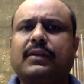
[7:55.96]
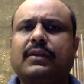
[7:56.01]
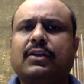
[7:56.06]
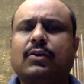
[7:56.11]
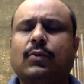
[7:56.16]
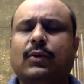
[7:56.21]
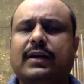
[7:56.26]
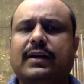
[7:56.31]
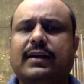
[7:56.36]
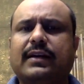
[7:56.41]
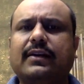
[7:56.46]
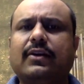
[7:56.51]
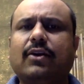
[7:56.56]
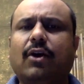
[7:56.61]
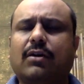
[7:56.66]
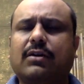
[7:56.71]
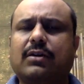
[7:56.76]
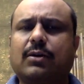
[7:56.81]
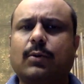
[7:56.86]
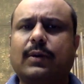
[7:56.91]
Your
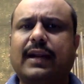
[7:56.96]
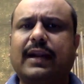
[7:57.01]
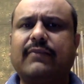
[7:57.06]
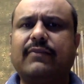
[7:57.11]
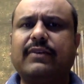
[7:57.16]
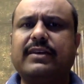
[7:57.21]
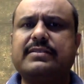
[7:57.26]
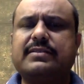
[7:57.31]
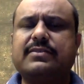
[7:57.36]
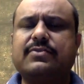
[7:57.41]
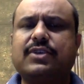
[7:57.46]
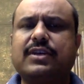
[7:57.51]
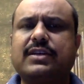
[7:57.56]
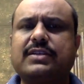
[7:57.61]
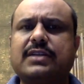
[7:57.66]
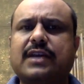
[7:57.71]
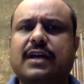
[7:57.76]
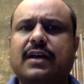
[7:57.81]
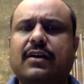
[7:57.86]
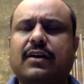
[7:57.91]
doctor will advise the
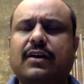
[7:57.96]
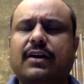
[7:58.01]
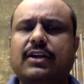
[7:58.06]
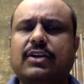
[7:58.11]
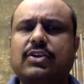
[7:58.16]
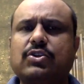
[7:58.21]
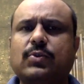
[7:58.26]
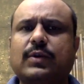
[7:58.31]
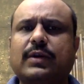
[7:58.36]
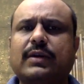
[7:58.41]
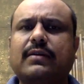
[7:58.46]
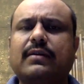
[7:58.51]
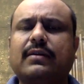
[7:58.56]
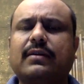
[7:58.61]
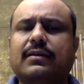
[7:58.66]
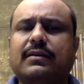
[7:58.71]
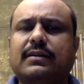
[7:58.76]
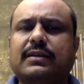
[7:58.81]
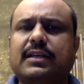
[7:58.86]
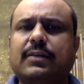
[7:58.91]
drugs according to your
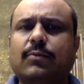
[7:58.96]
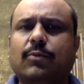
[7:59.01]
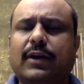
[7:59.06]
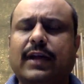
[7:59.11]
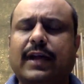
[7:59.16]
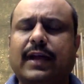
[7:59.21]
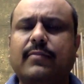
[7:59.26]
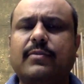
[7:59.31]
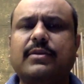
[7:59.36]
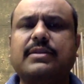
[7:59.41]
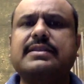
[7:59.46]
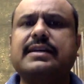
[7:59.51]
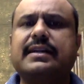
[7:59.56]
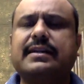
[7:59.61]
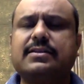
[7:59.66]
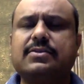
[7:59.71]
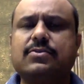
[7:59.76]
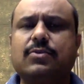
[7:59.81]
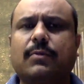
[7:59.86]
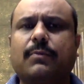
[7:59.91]
hemodynamics, that
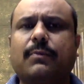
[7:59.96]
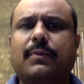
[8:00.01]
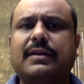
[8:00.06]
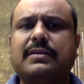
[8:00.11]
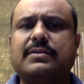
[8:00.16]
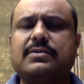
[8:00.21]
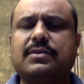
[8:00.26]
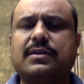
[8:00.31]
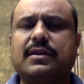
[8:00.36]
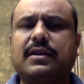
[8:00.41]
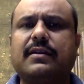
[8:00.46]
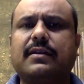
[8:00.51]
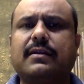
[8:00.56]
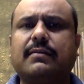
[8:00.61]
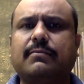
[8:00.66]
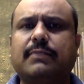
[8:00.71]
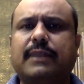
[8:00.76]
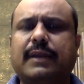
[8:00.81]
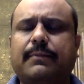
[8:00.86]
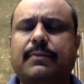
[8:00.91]
is your pulse rate
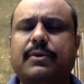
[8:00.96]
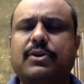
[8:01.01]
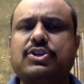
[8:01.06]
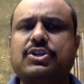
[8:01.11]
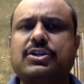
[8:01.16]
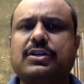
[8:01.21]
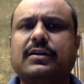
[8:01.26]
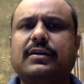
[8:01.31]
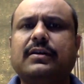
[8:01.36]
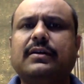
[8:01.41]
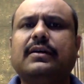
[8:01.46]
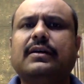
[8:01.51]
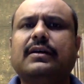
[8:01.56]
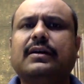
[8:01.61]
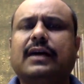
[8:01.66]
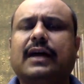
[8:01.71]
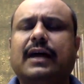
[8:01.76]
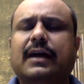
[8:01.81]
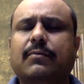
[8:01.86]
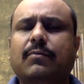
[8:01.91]
and blood pressure,
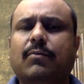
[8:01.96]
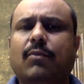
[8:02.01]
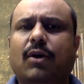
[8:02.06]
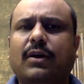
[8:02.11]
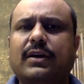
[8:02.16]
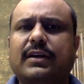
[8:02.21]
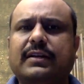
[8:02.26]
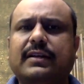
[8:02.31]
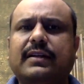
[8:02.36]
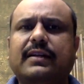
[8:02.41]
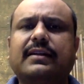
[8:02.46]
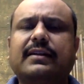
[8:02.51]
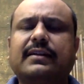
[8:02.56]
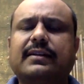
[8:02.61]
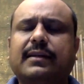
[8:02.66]
and monitor